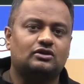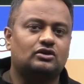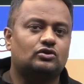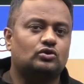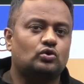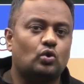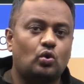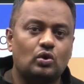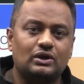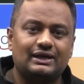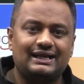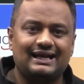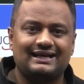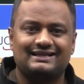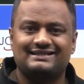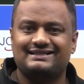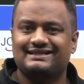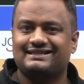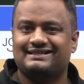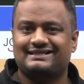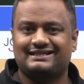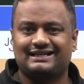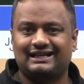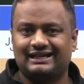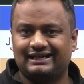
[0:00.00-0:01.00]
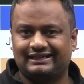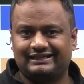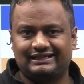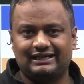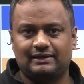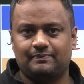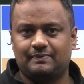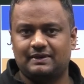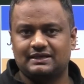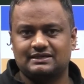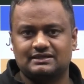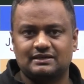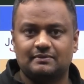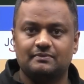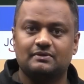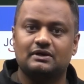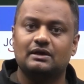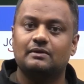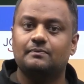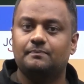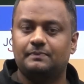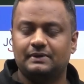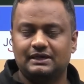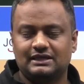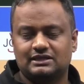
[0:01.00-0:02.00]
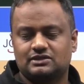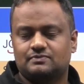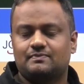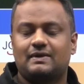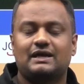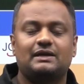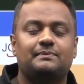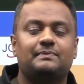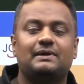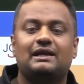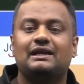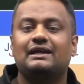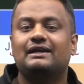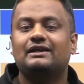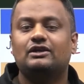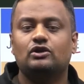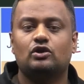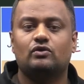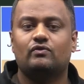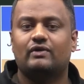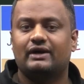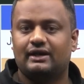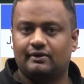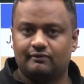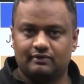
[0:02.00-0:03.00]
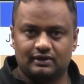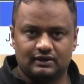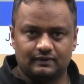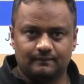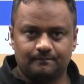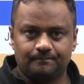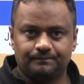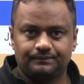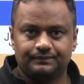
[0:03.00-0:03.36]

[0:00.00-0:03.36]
Toll tax is collected by some companies, might be L&T or whatever.